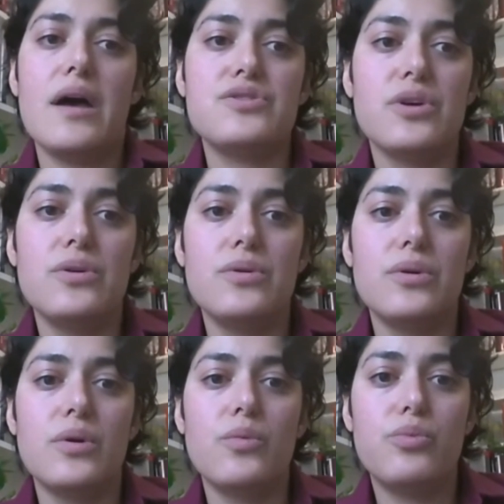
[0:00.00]

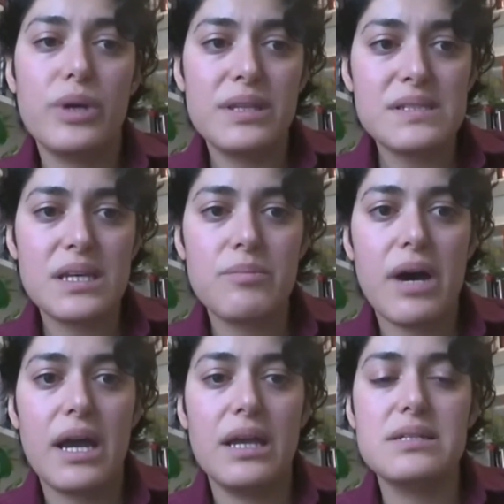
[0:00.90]
So with this in
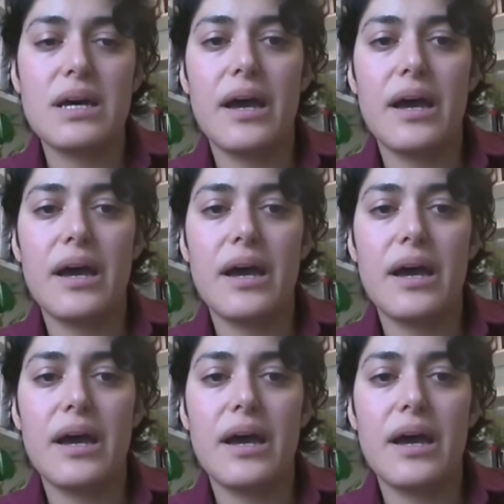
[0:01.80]
mind,